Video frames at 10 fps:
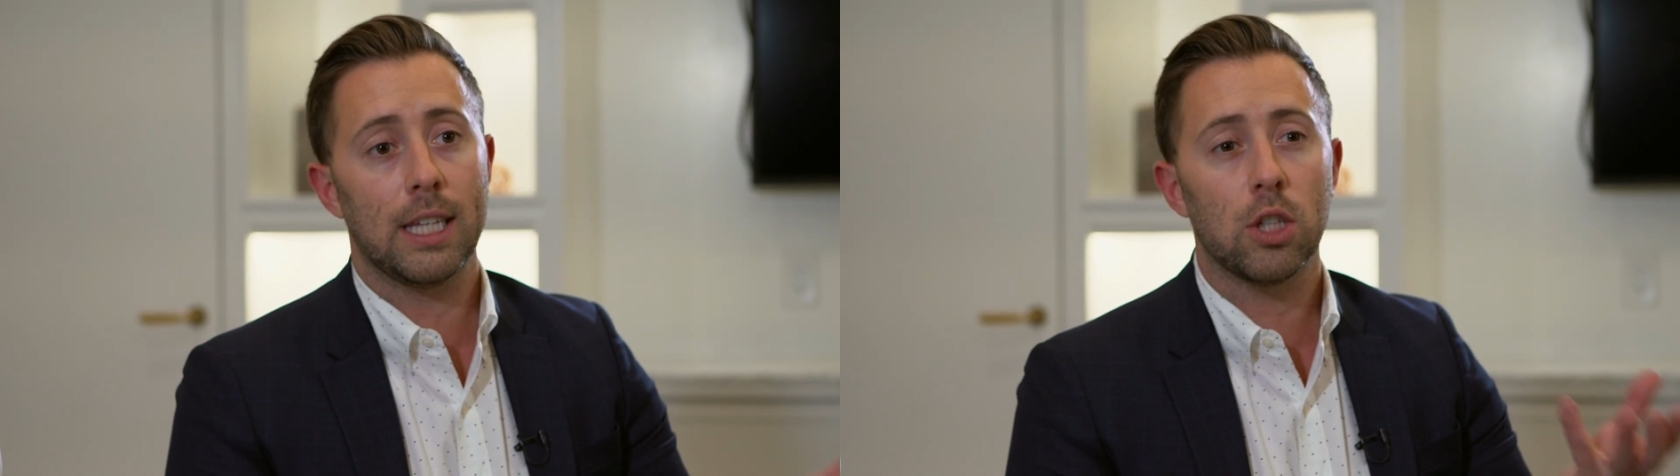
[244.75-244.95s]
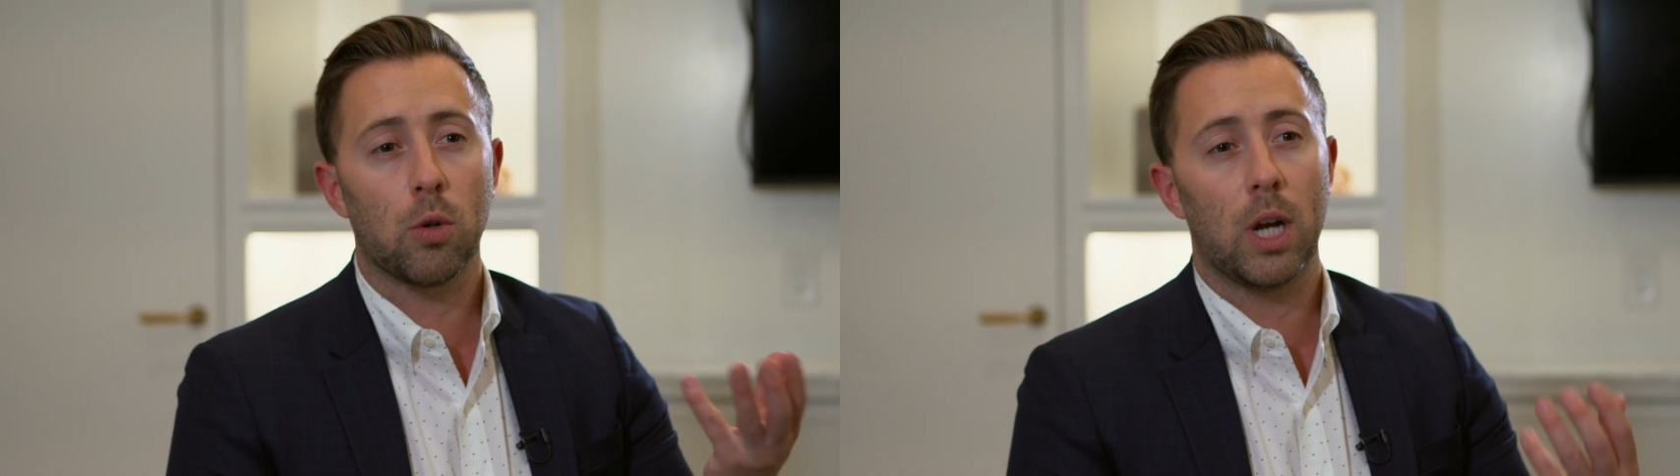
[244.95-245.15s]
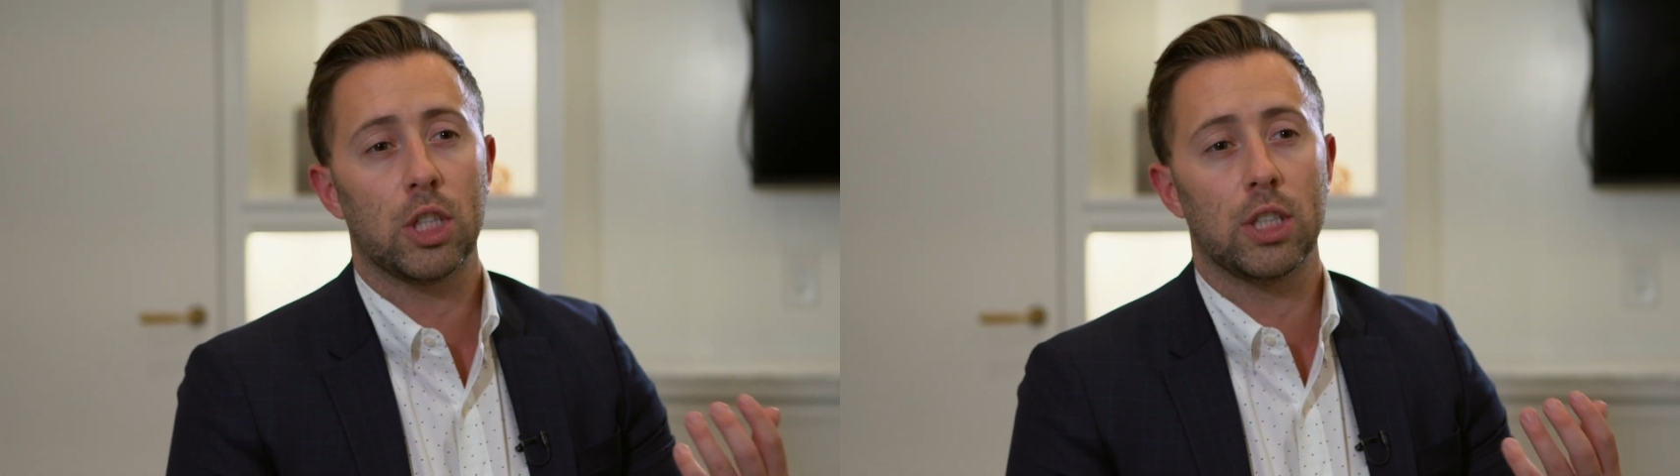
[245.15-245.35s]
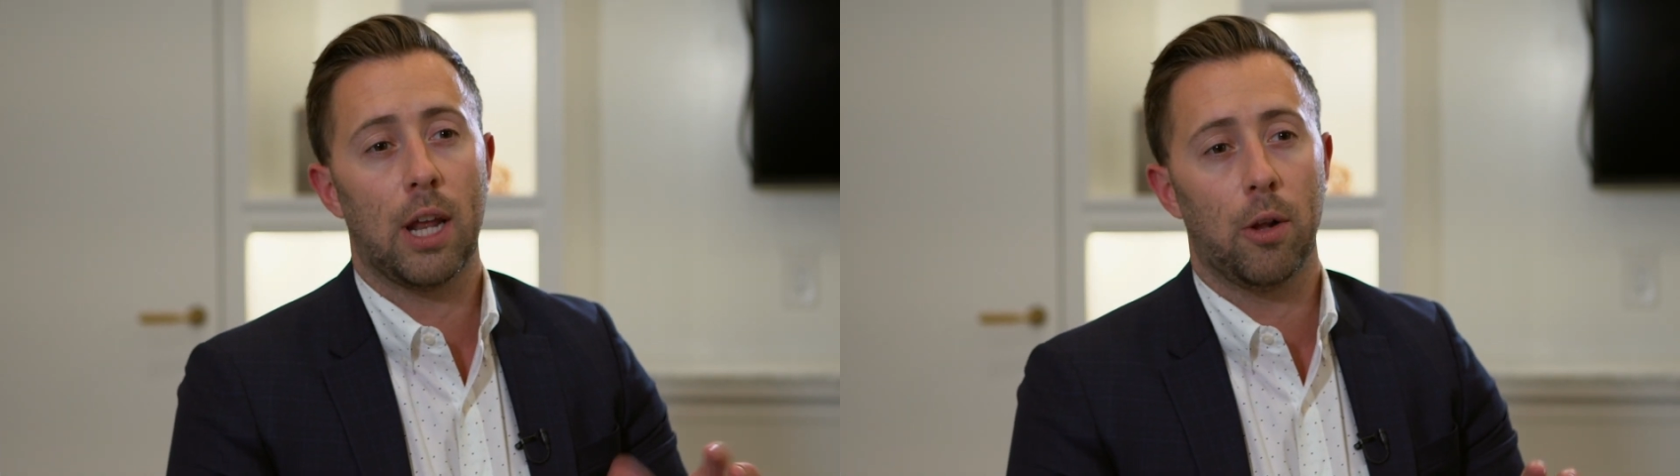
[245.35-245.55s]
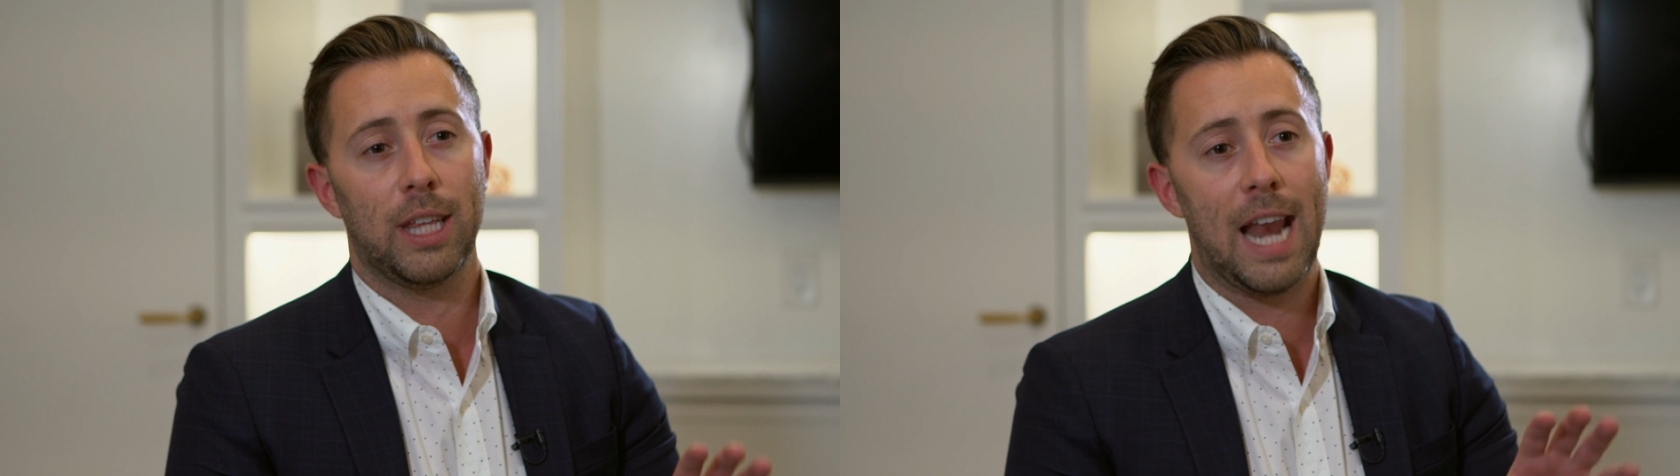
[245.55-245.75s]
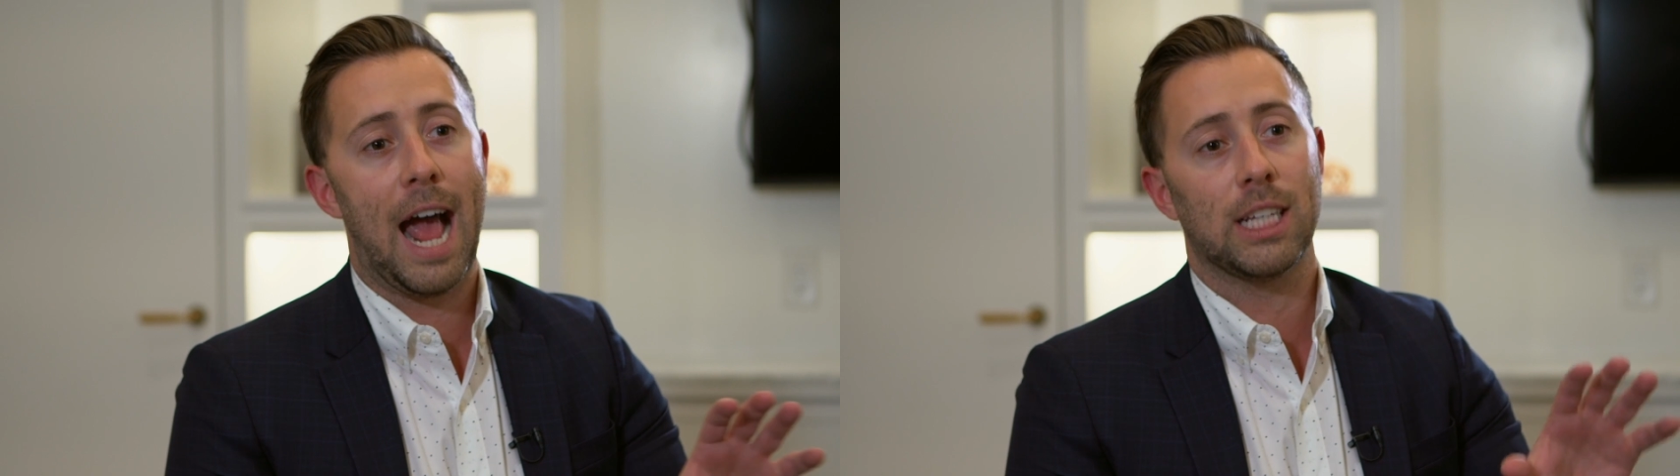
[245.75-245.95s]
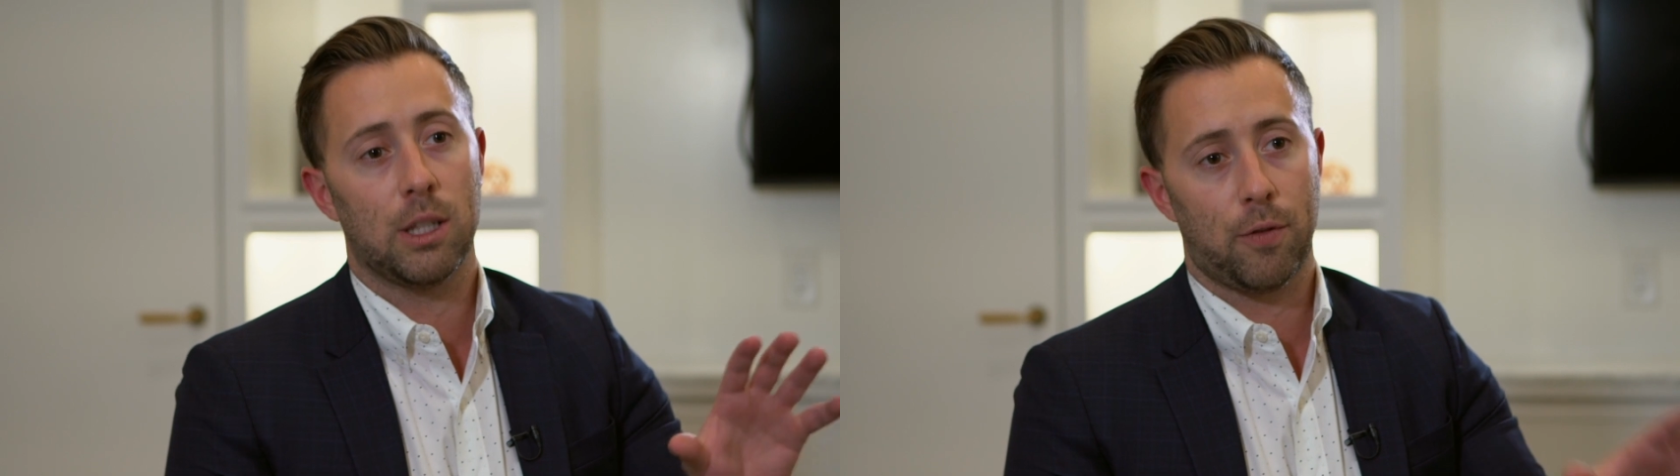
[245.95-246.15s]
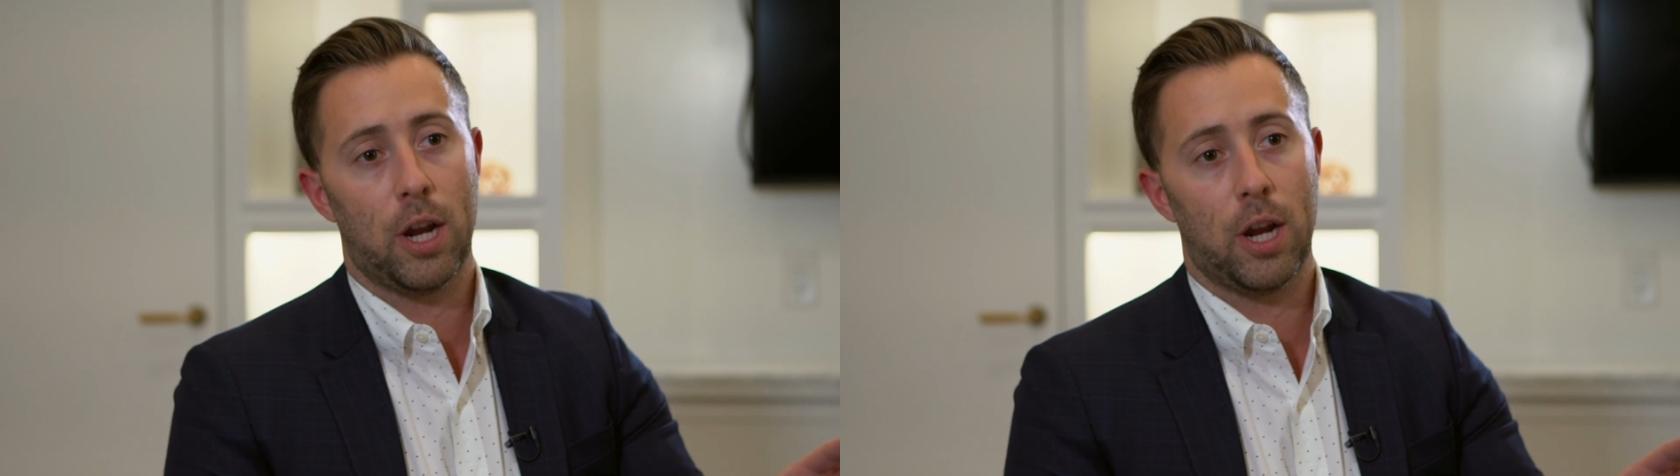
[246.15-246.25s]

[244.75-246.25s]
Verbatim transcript: These are questions not only to ask the